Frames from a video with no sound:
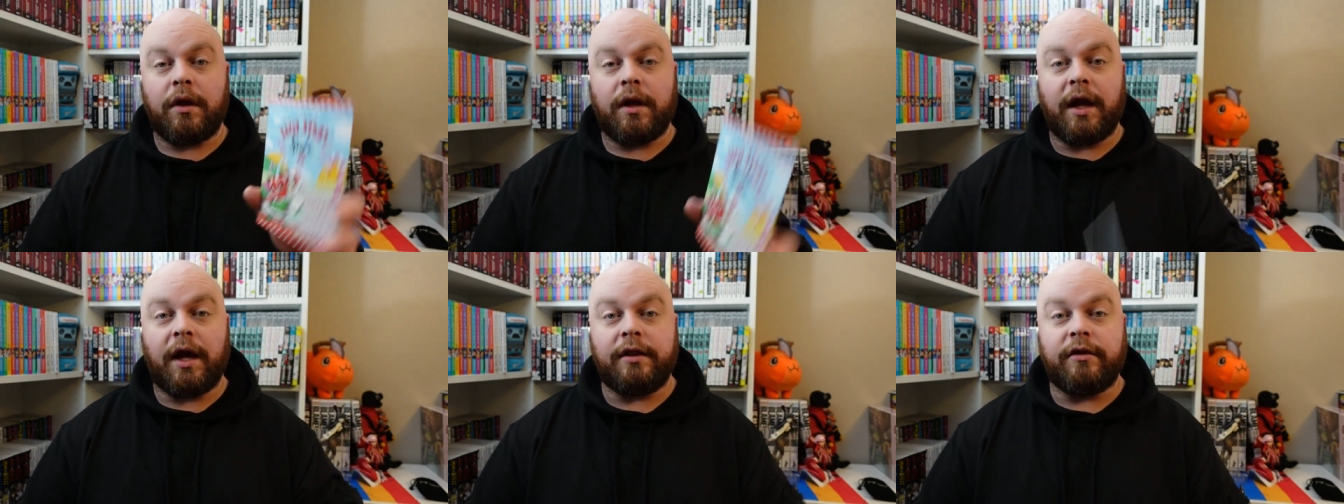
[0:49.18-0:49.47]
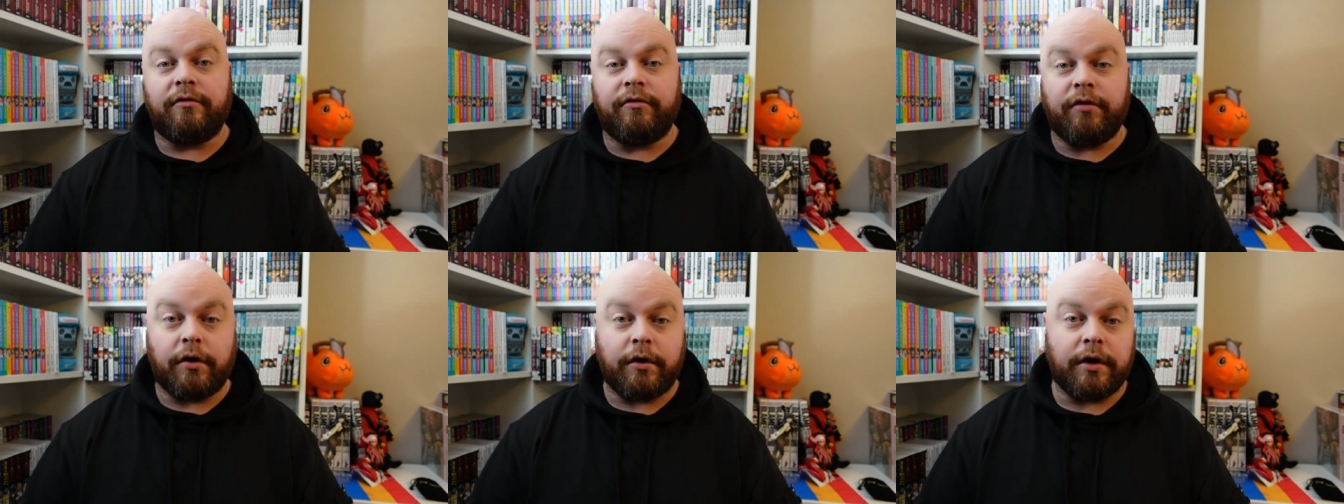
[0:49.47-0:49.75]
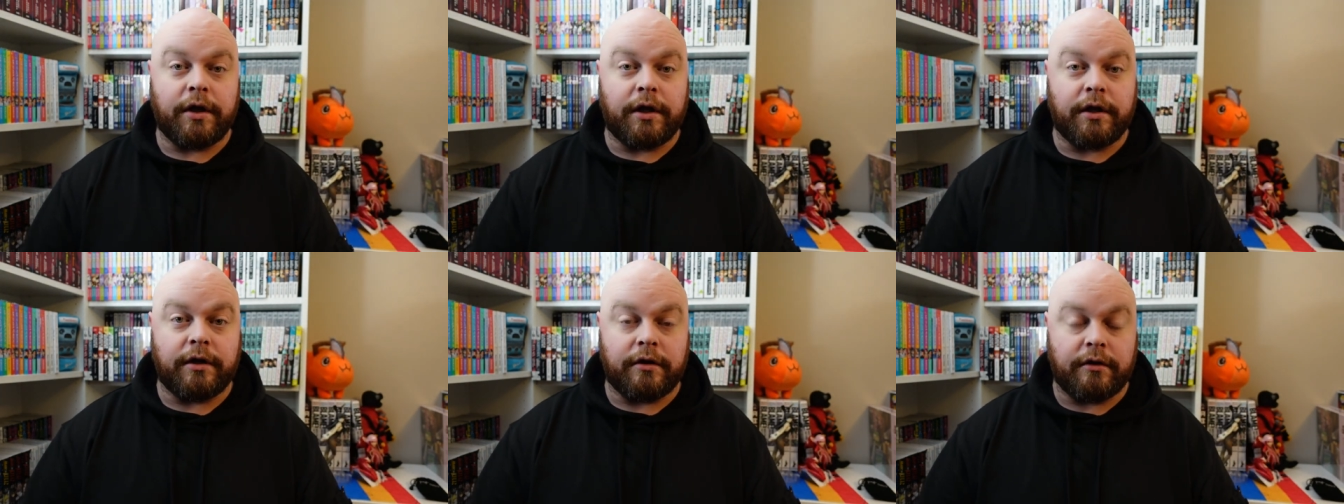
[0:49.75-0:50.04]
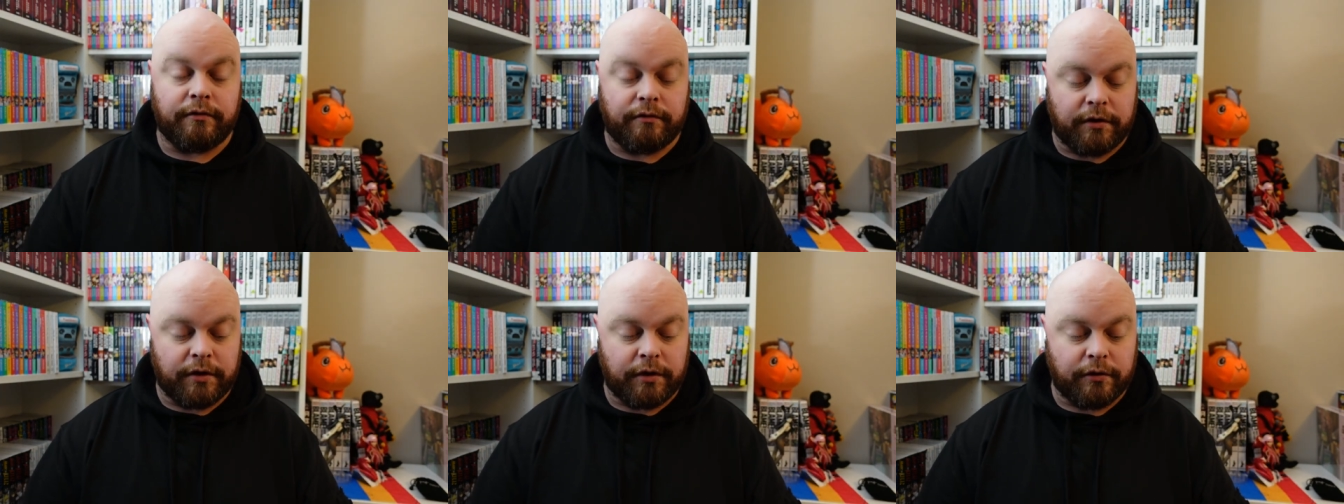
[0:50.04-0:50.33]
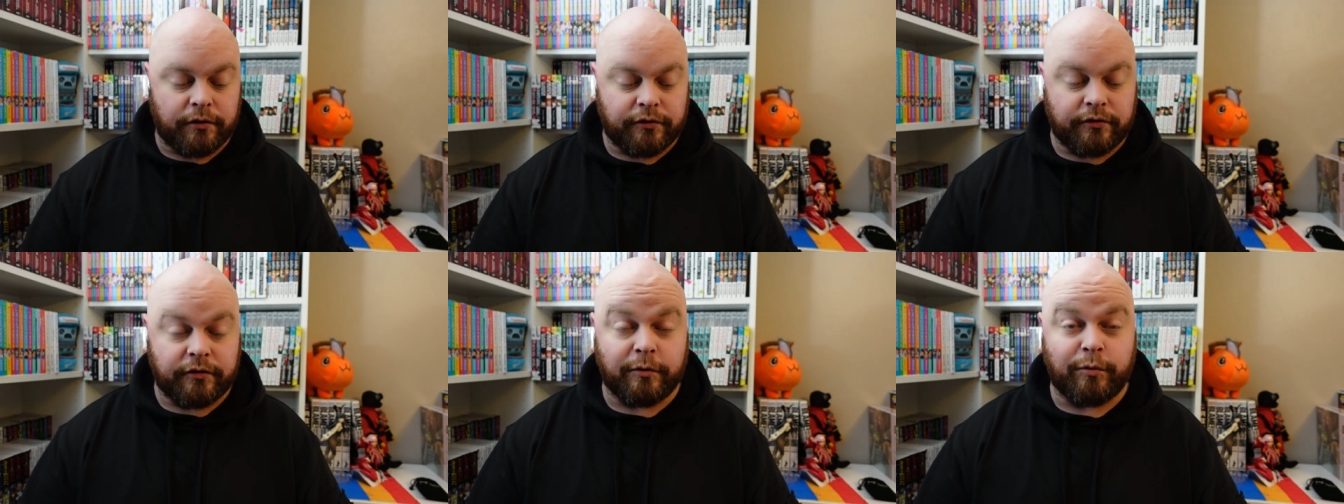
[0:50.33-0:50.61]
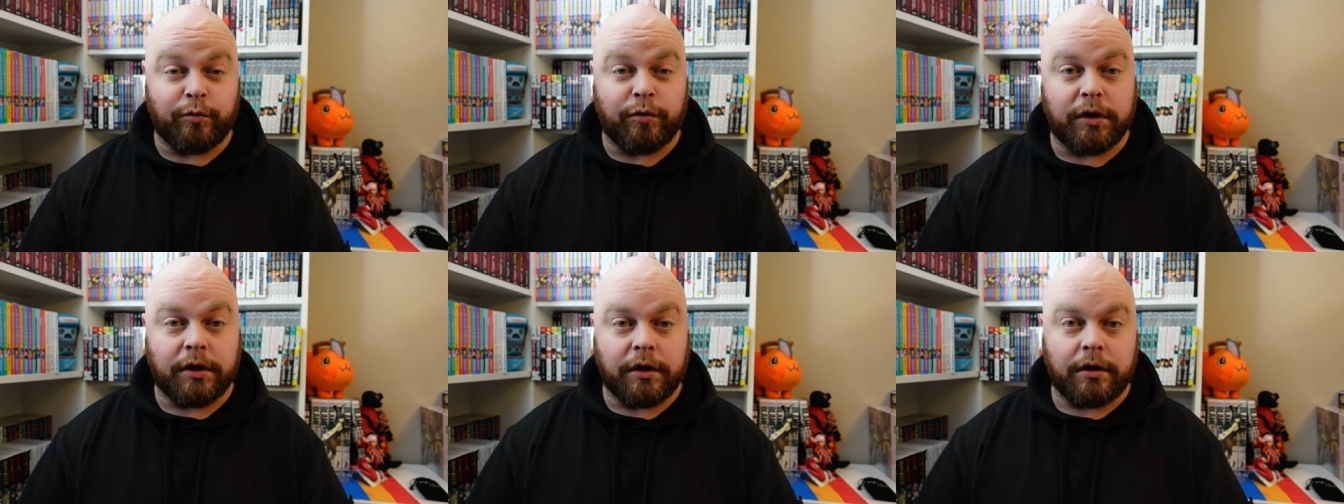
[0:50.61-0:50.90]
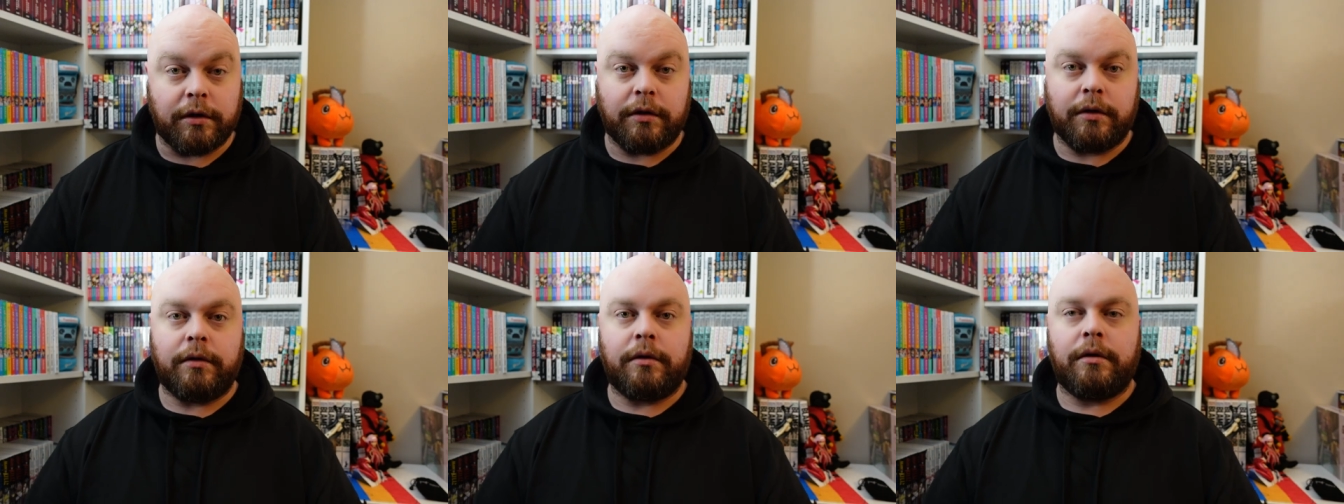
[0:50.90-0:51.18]
at the very end of the video
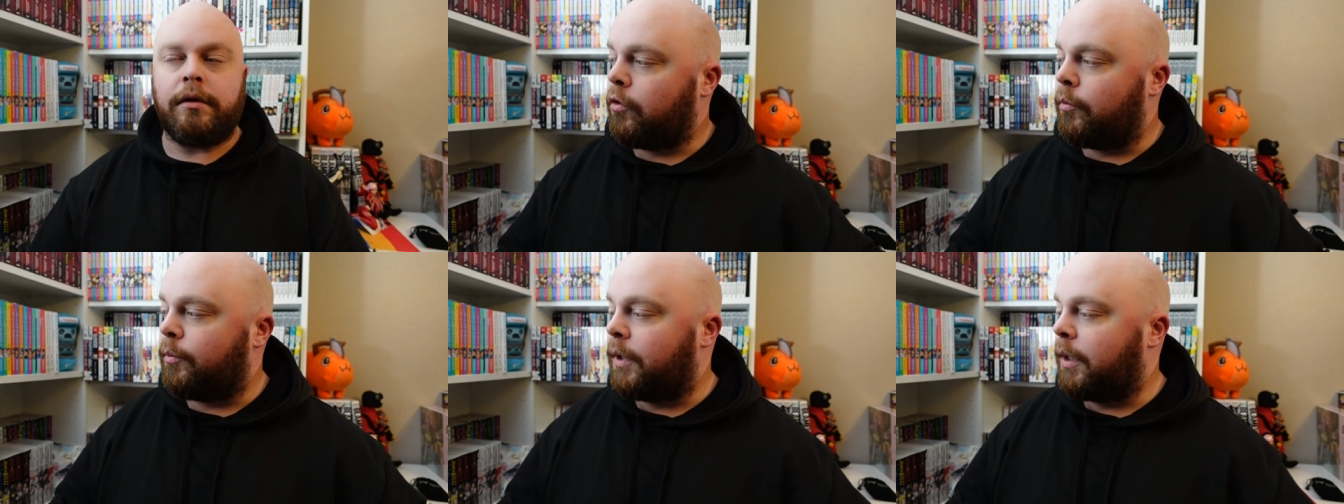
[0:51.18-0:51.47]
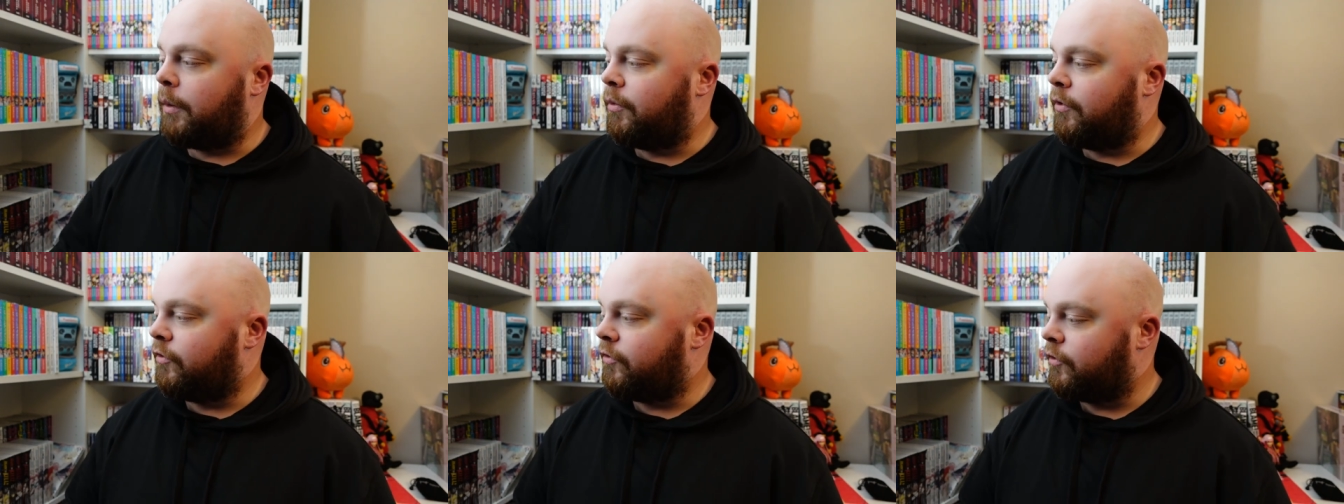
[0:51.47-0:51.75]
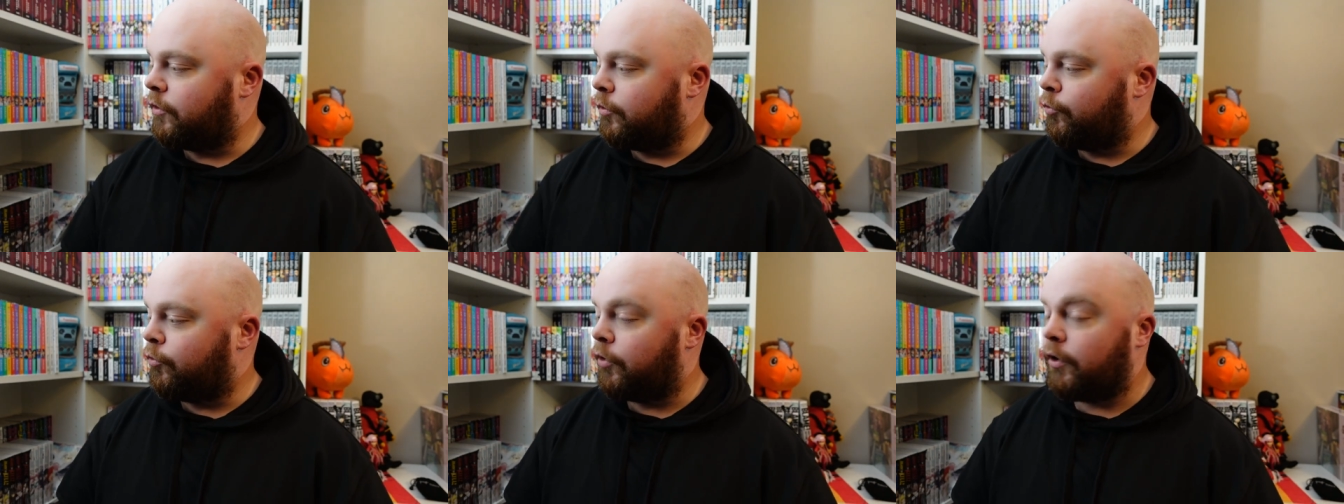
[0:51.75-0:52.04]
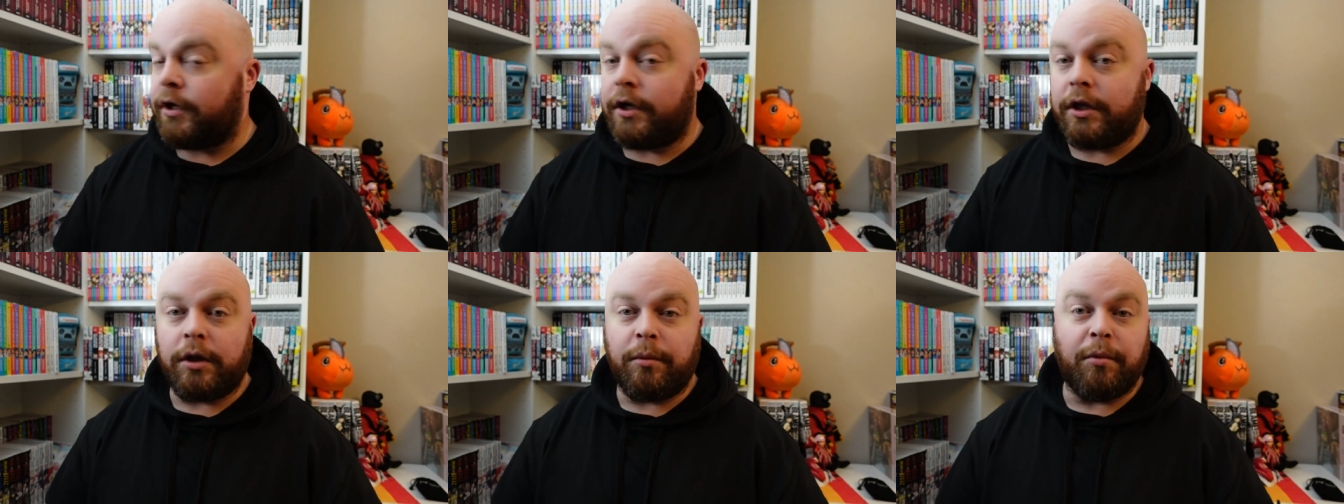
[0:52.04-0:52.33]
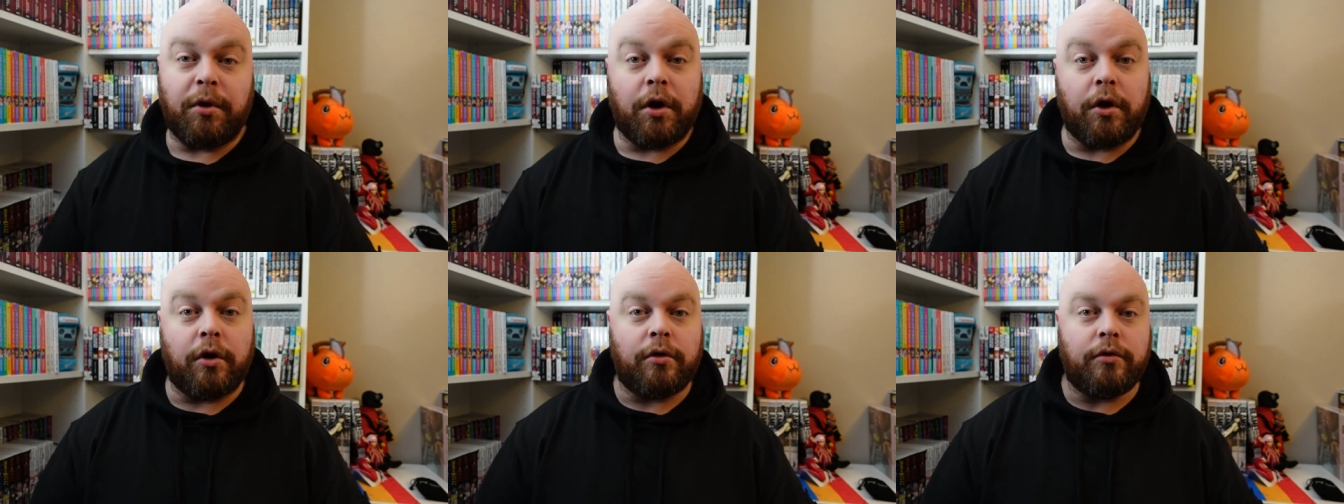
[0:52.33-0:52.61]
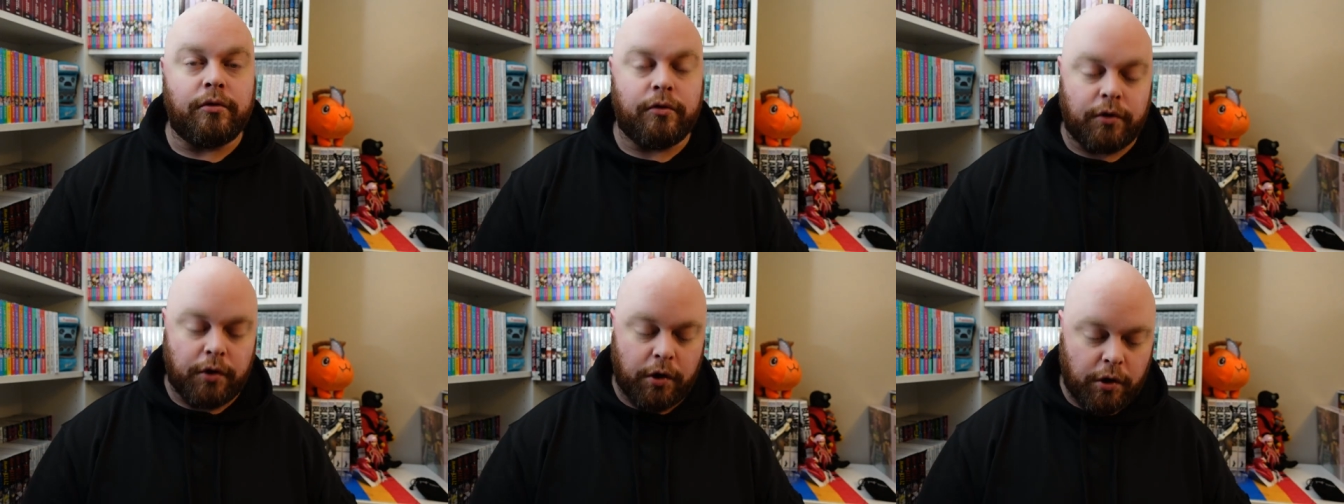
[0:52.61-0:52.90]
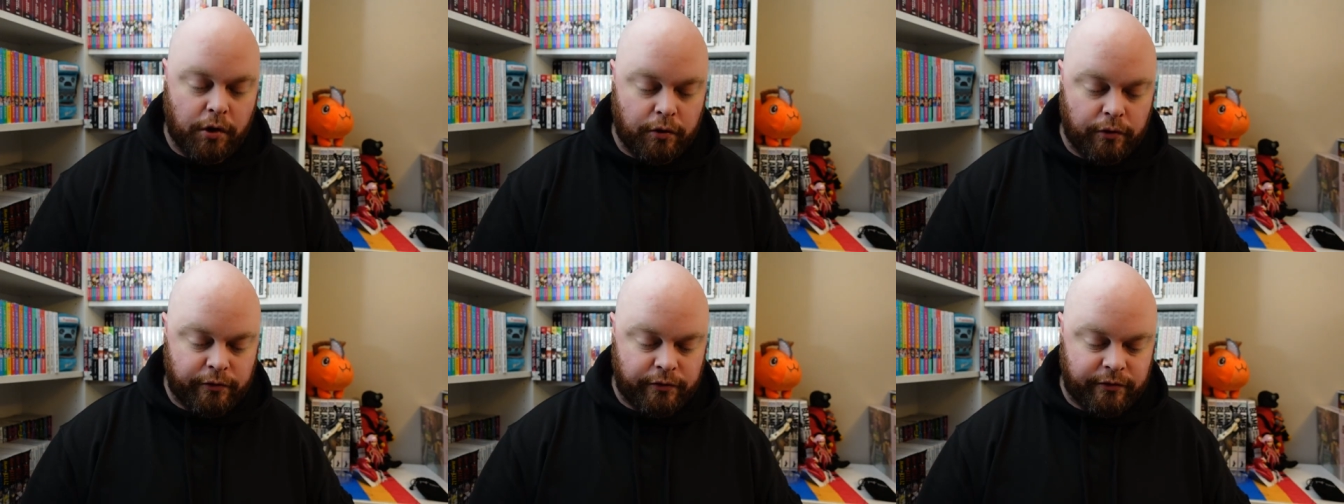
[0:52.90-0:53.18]
somewhere, or maybe somewhere in the middle. Who
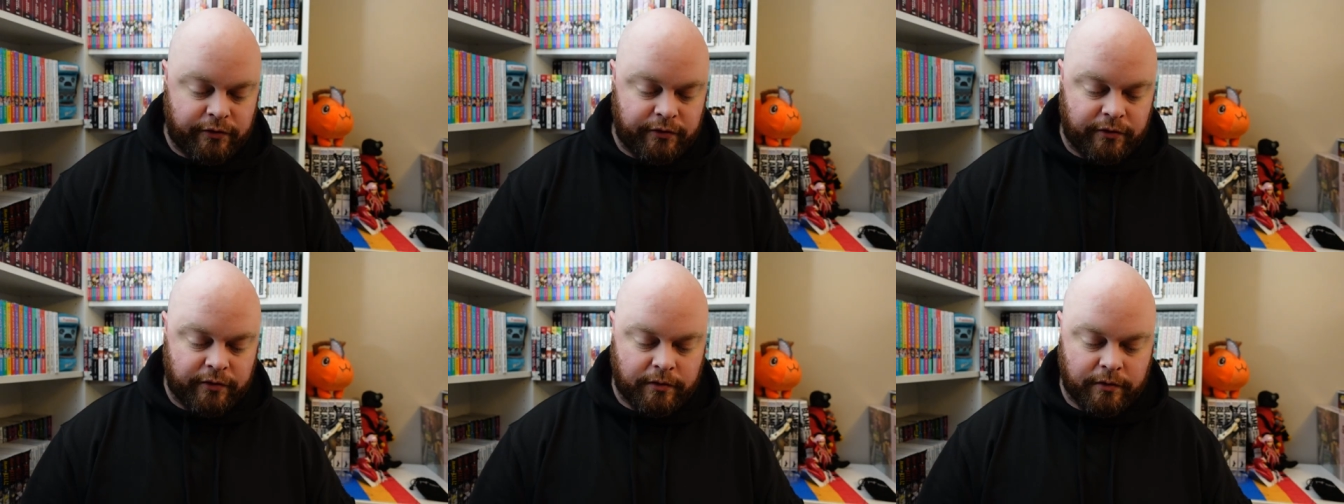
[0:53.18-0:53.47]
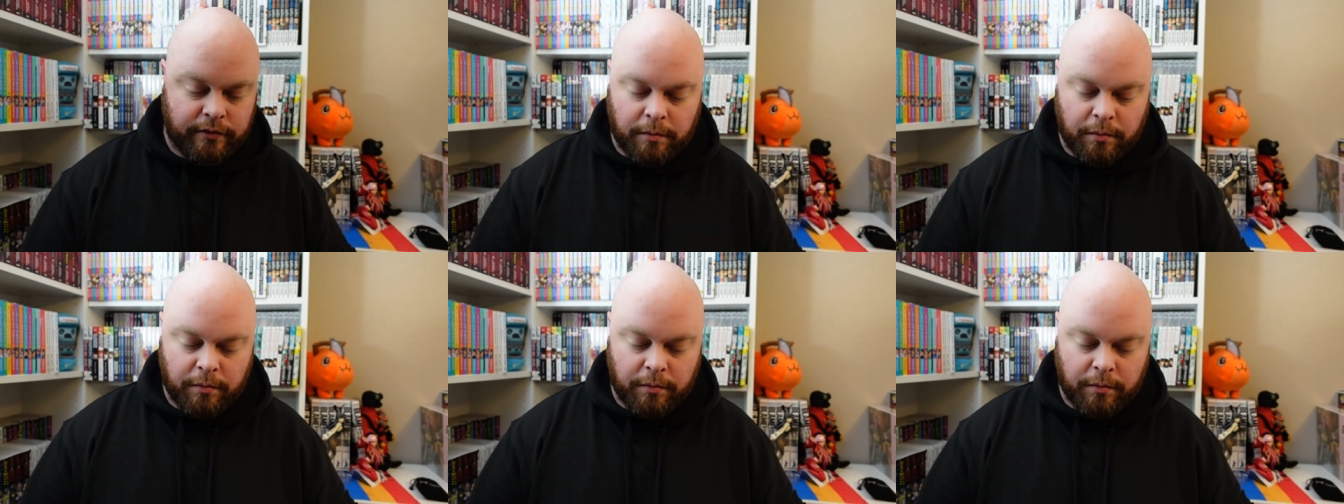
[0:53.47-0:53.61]
knows?